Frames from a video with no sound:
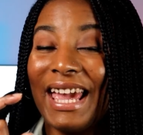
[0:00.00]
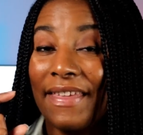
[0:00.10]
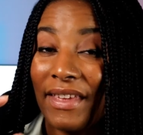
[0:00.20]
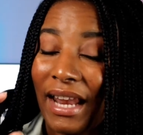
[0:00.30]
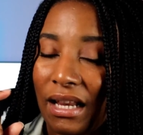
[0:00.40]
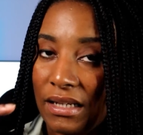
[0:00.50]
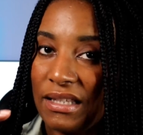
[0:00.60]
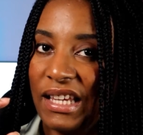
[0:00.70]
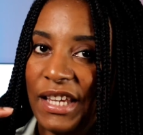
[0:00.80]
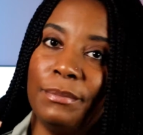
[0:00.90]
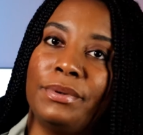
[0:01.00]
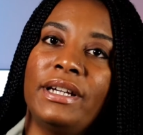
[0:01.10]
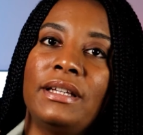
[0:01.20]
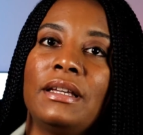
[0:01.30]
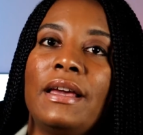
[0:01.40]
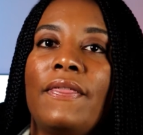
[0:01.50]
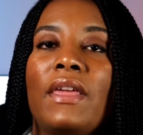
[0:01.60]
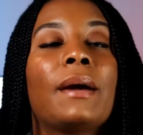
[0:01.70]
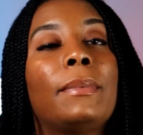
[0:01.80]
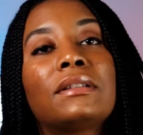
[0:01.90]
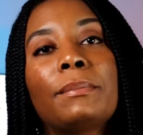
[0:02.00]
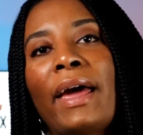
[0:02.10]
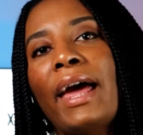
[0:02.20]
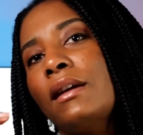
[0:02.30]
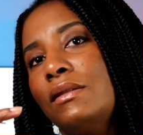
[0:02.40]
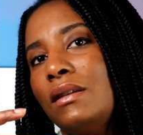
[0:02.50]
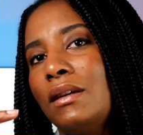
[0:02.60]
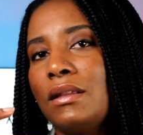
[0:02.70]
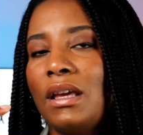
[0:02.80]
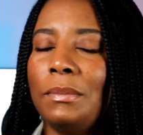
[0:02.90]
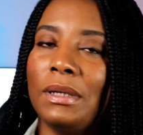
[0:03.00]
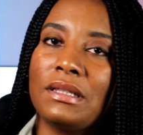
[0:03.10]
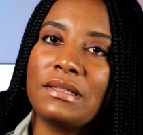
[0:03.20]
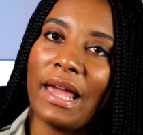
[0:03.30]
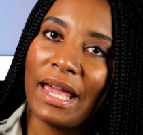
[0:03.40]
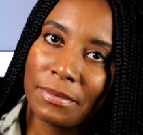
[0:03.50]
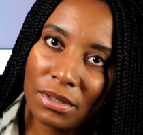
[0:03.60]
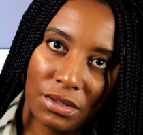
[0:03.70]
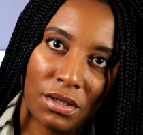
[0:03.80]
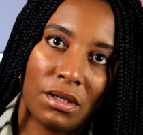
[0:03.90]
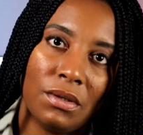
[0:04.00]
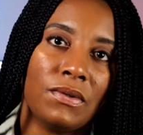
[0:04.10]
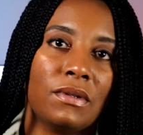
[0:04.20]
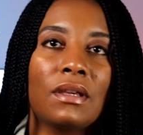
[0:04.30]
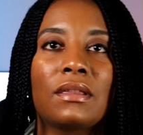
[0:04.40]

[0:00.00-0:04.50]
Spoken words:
And then not just the input. Think about the packaging. Think about the tape that you're using.